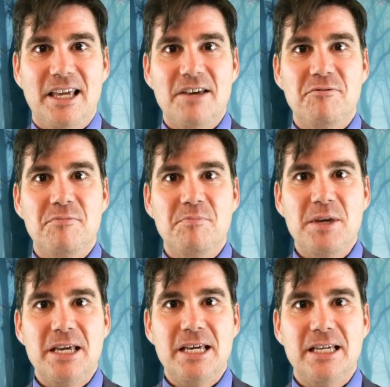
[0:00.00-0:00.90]
give
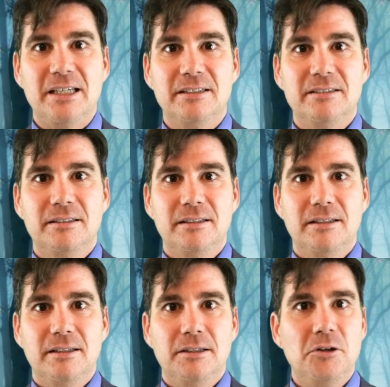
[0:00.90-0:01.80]
me
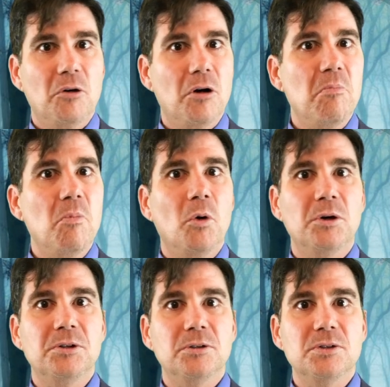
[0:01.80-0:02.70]
your
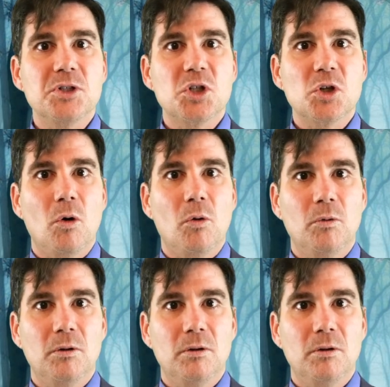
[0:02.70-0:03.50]
immortal soul.